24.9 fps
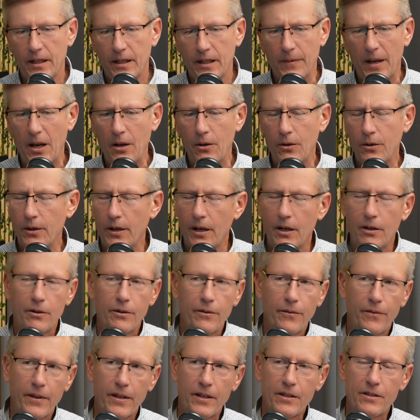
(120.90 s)
How
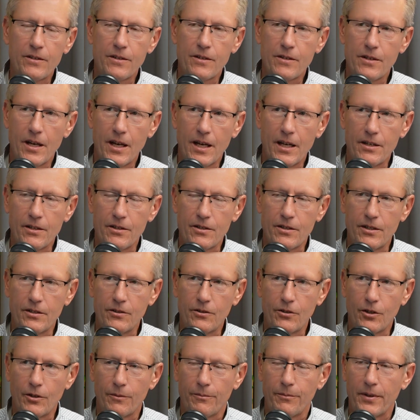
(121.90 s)
have things changed, in
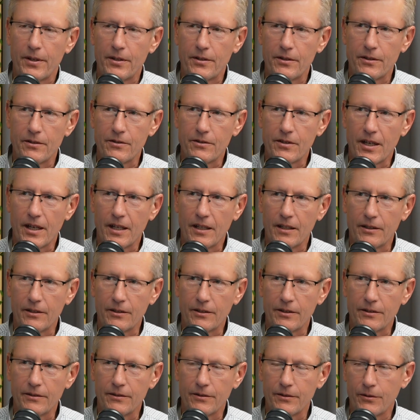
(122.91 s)
your opinion,
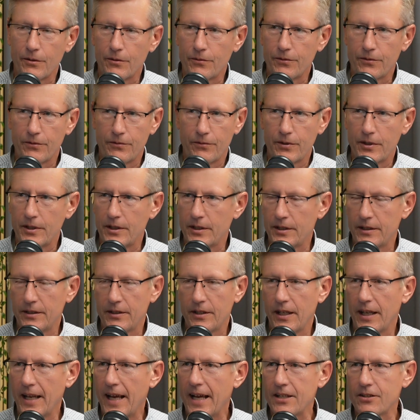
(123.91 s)
Tyler, over in
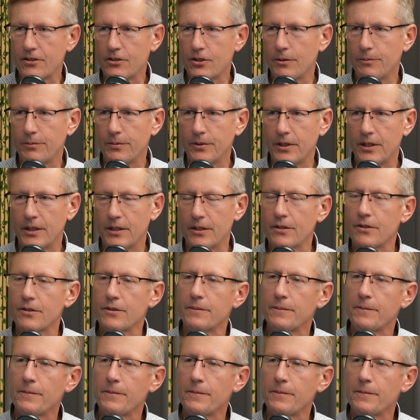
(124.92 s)
the last couple of years?